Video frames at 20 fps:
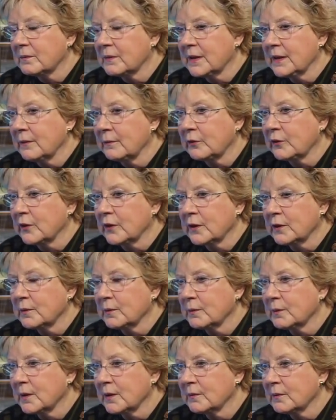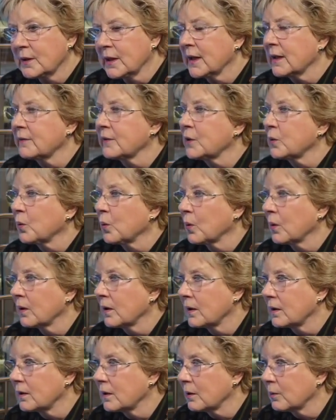gives a kind of an
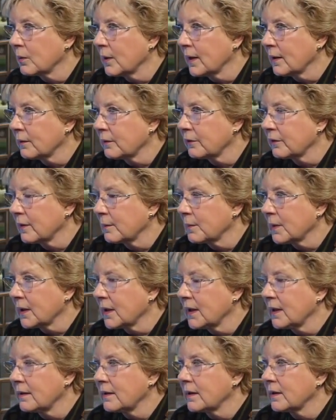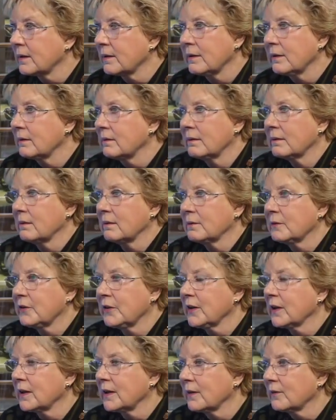aura around somebody that,
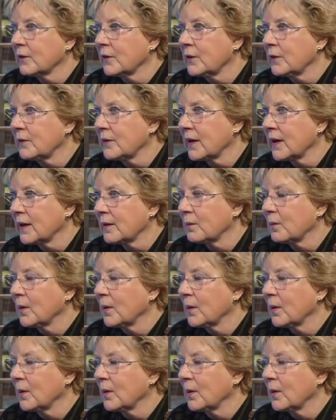gee, I never knew that.